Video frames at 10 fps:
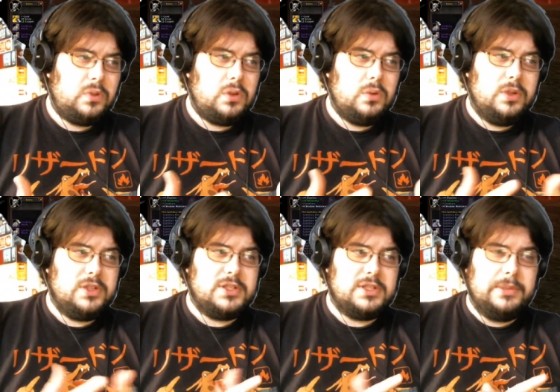
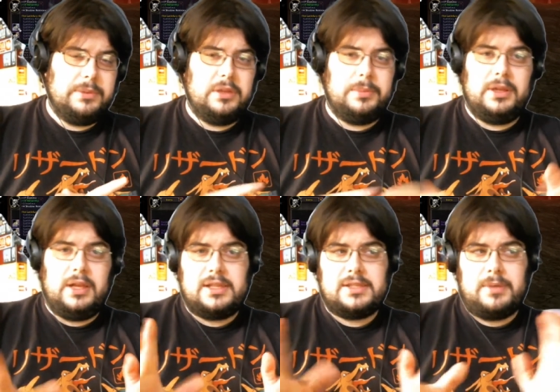which is a little bit
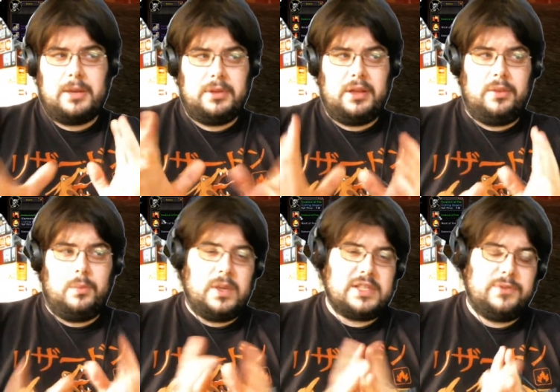less populated than
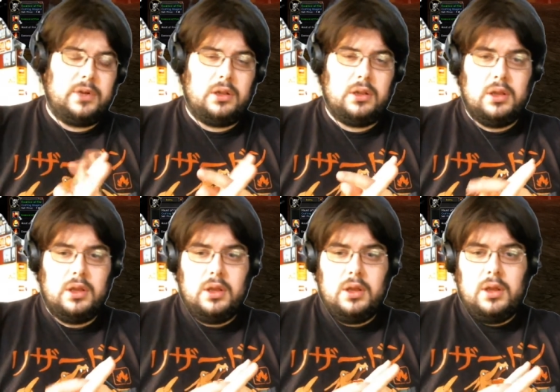Westfall,
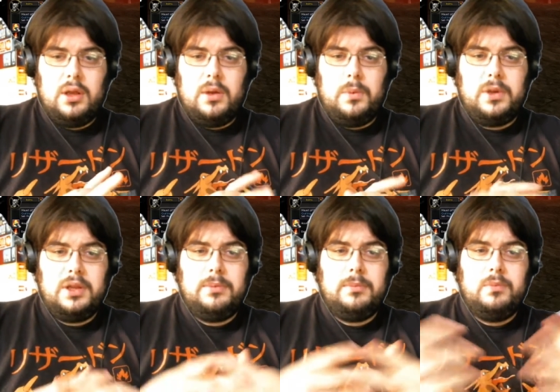we
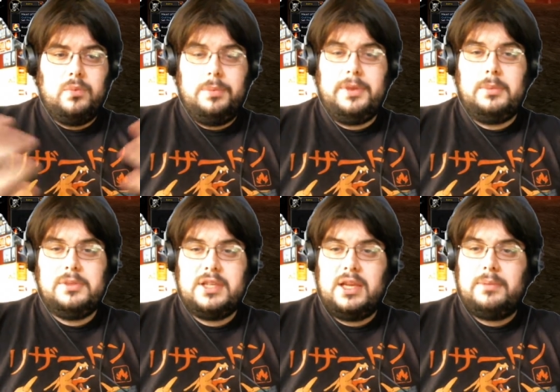can we'll be able
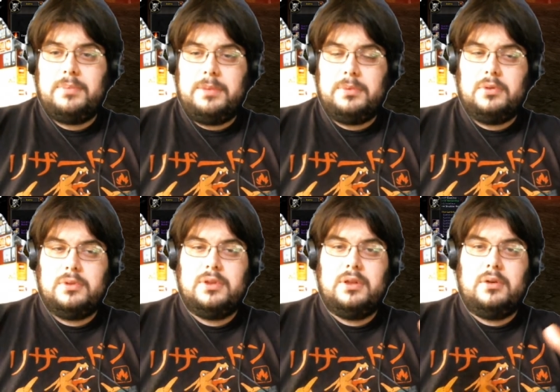to get people
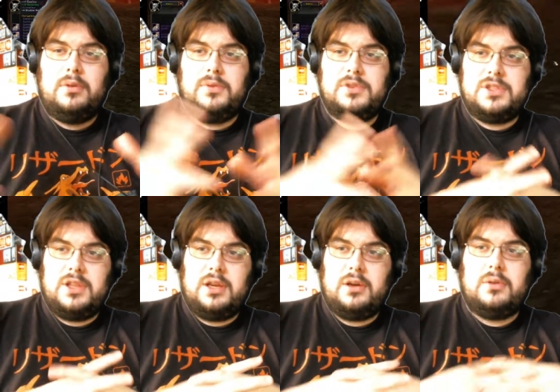over to
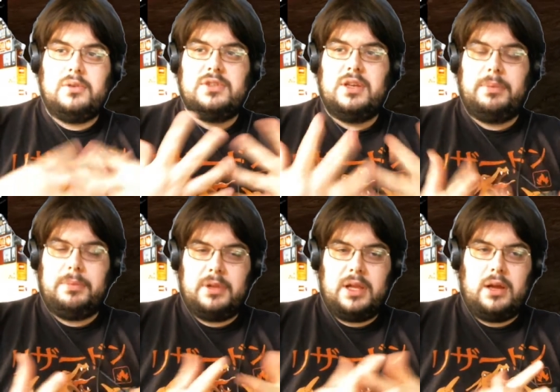there to help
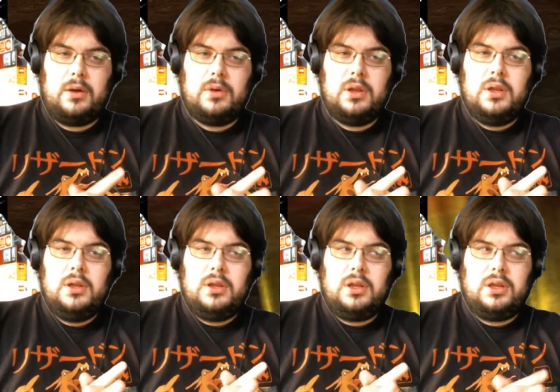people out.
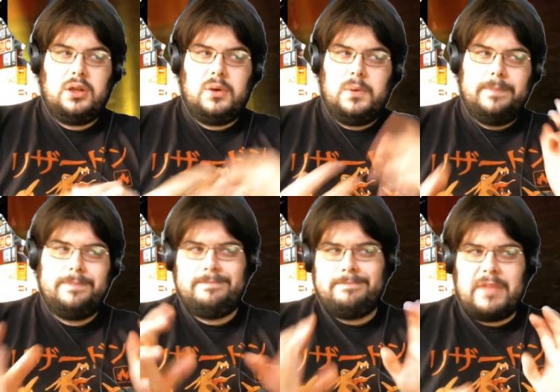You know,
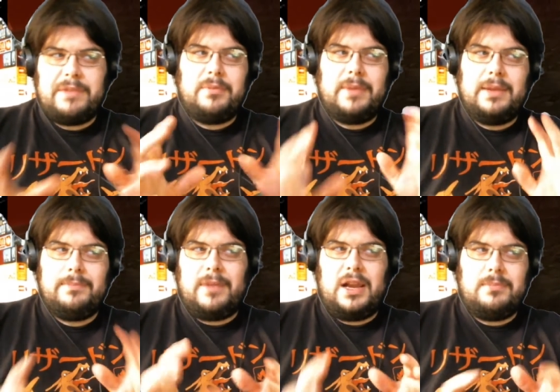maybe might
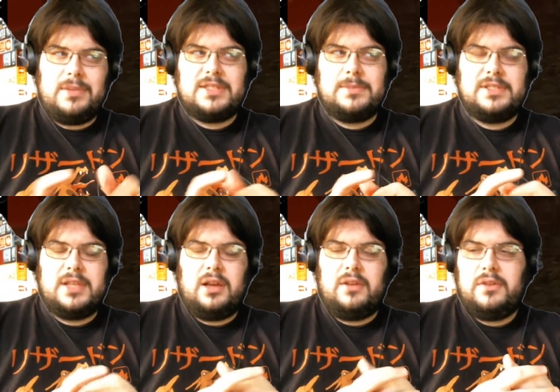might have missed some stuff